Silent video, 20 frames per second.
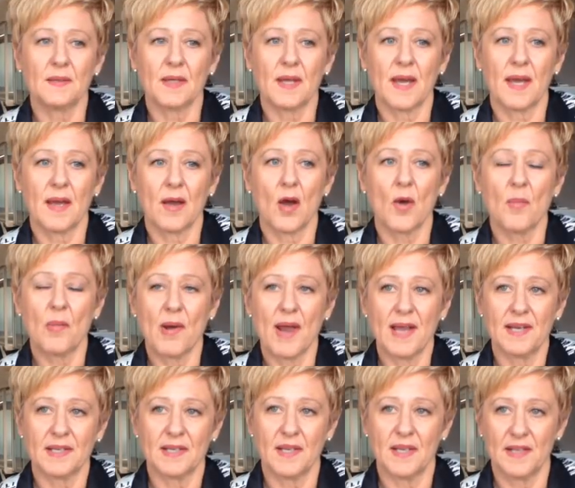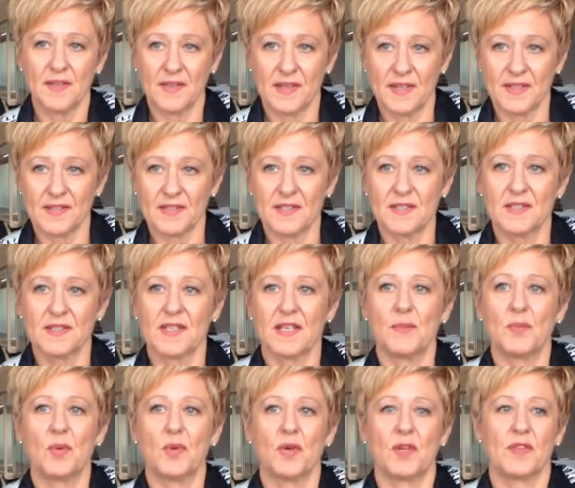operate in the Eastern
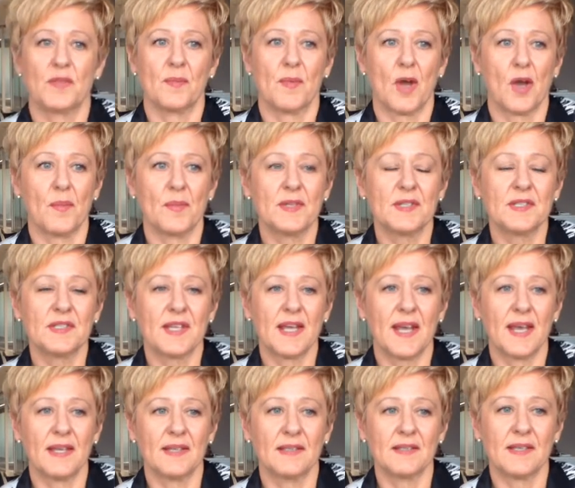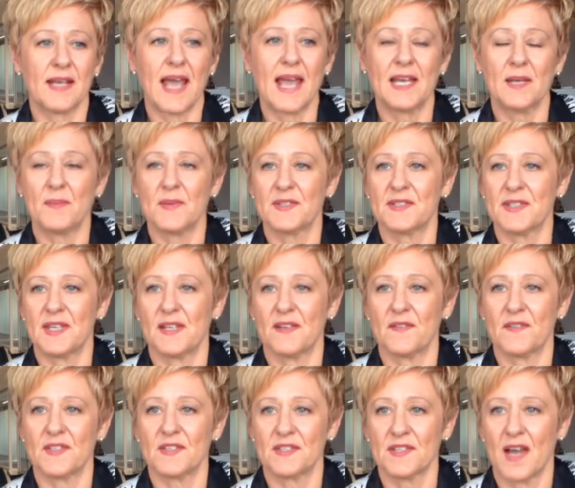Seaboard at the moment, and 80%
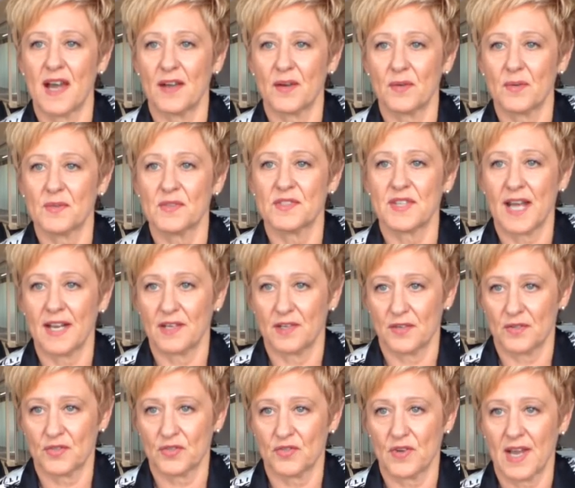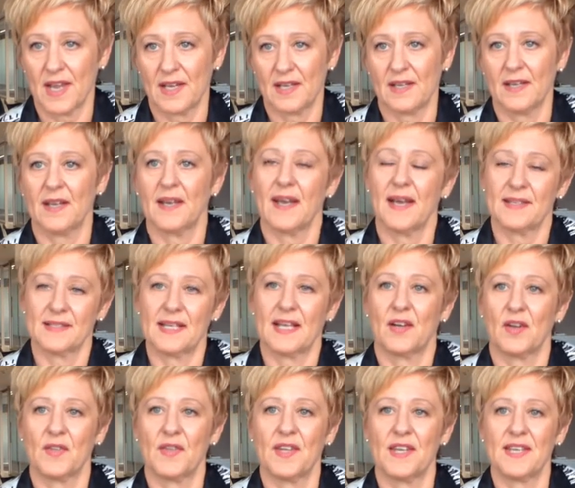of the cycles done in Australia are
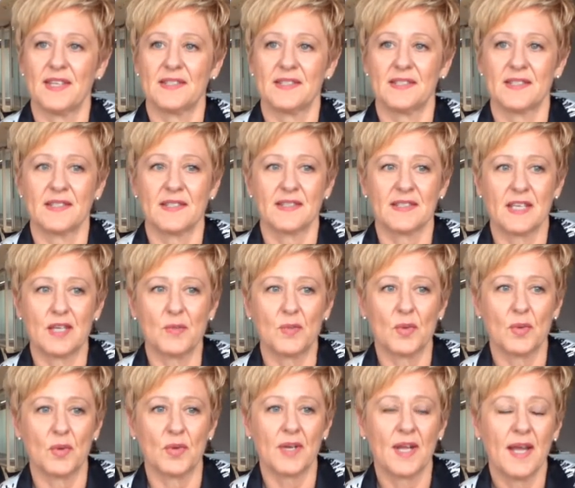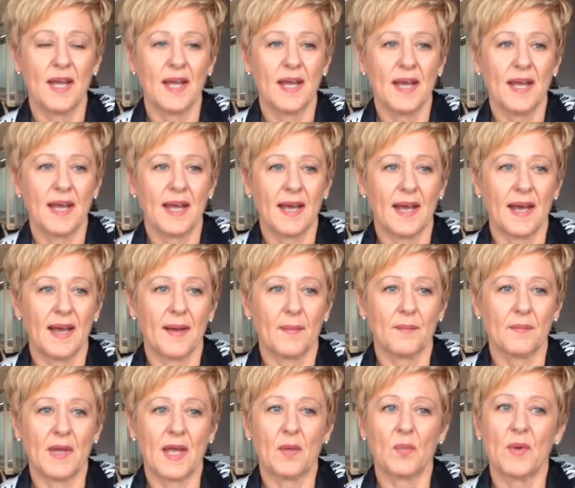done on the Eastern Seaboard.
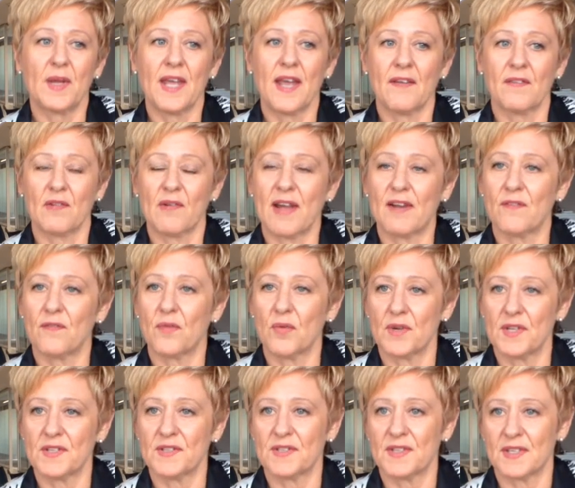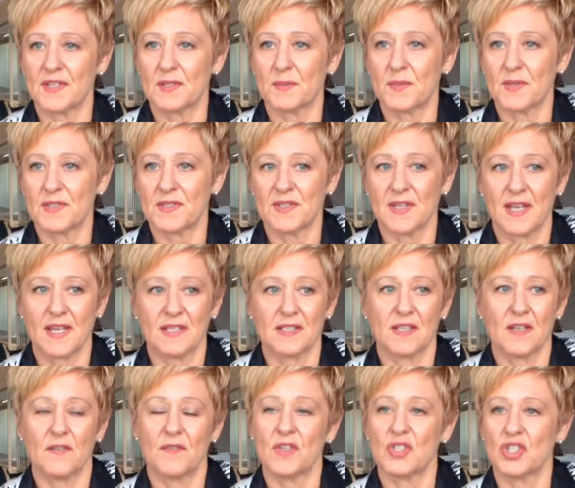And we have around
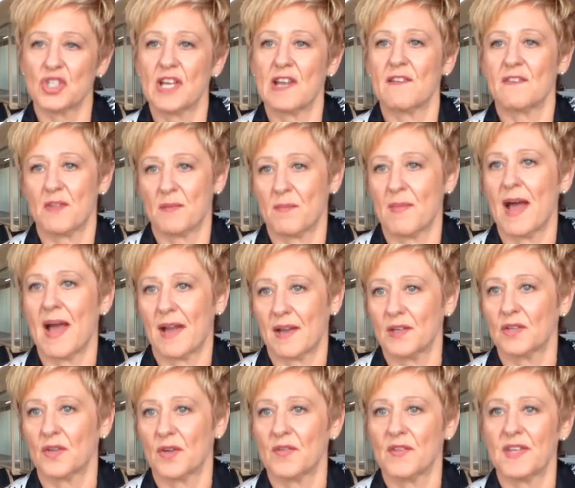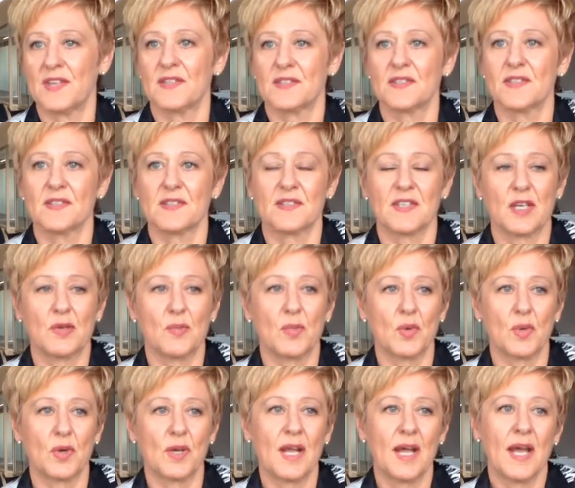46% of the share of the market on the Eastern
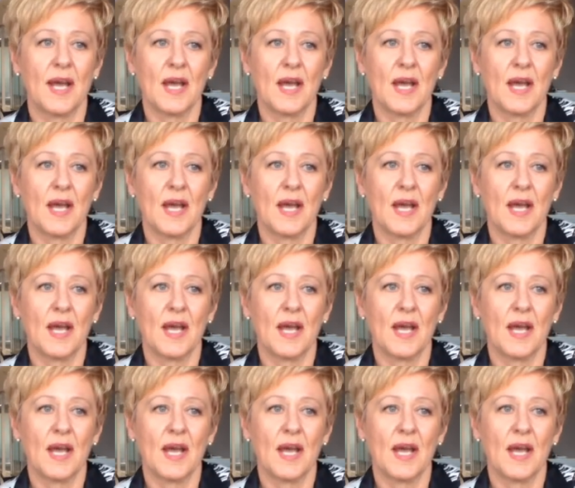Seaboard.